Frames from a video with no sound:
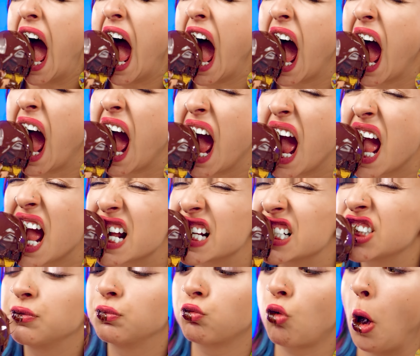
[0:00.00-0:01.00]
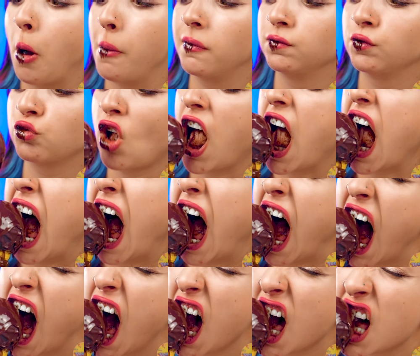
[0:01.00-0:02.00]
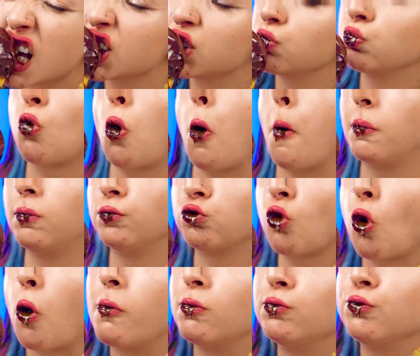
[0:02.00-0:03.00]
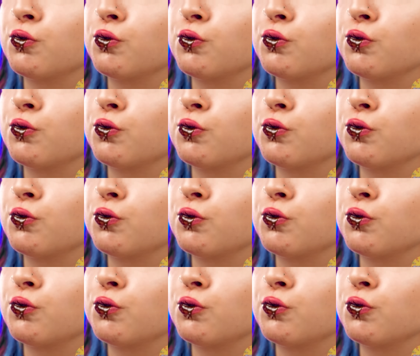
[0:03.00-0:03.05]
I'm gonna try it. Mmm, delicious.